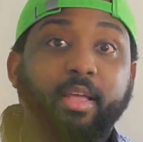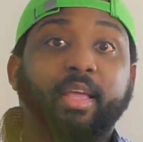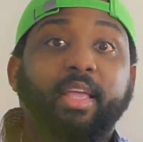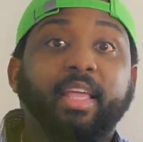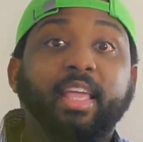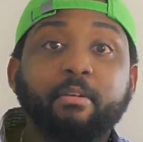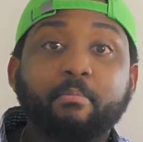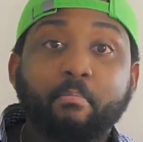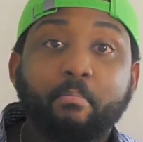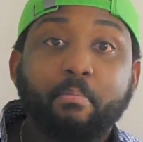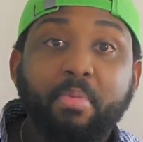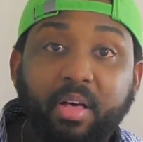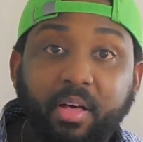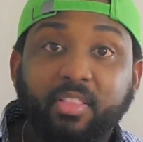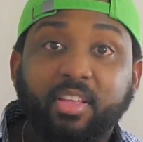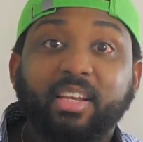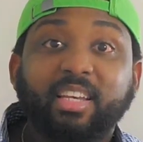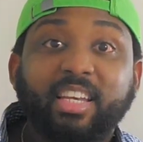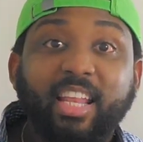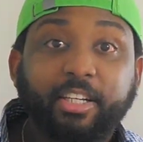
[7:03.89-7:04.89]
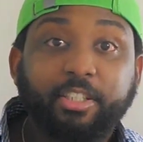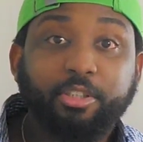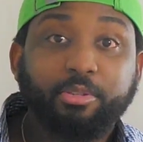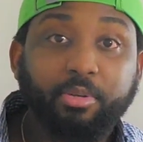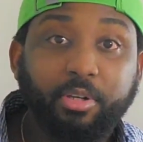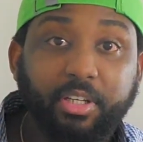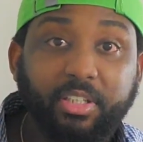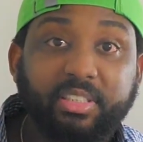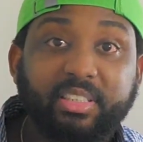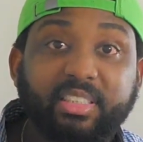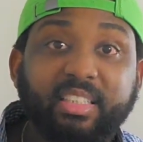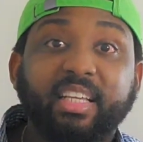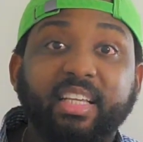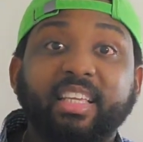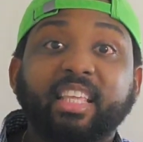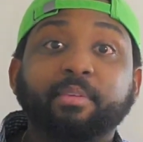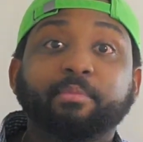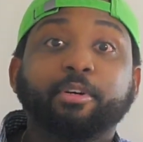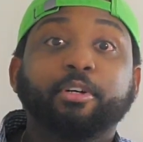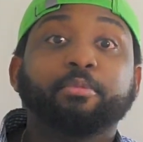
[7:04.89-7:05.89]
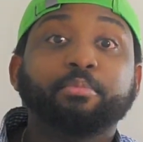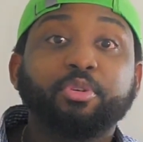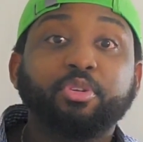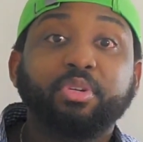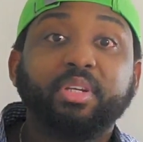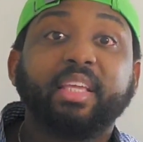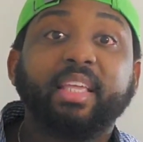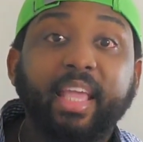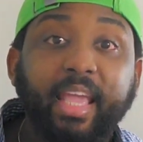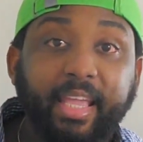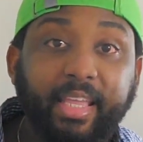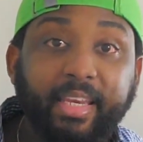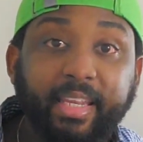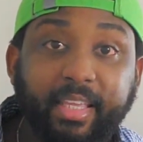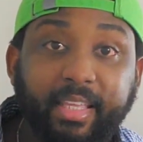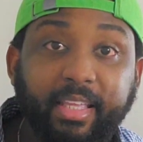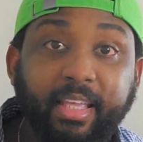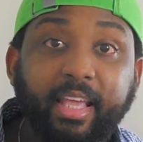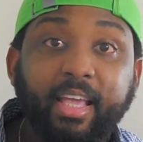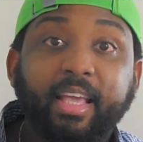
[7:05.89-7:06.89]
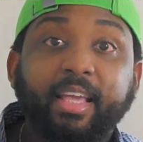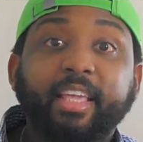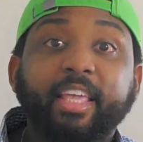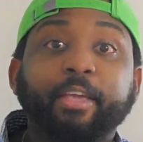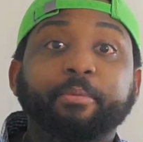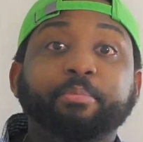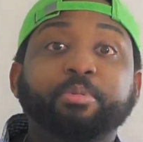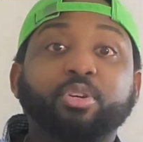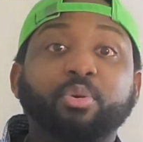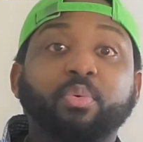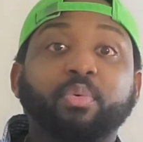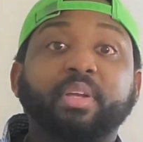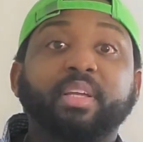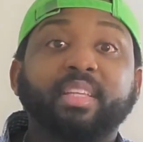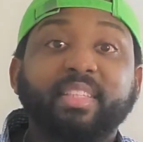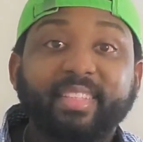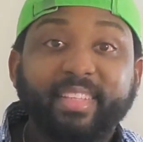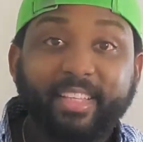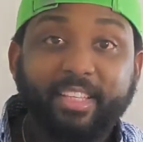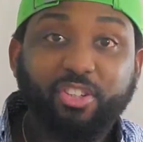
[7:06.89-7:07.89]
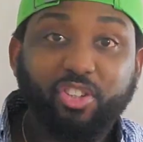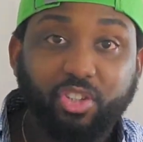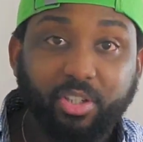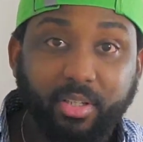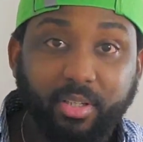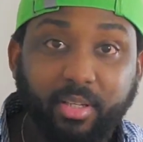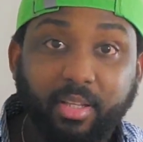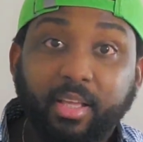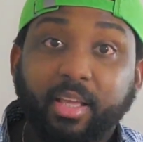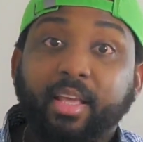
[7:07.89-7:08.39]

keep building that trust, keep communicating, keep showing attention,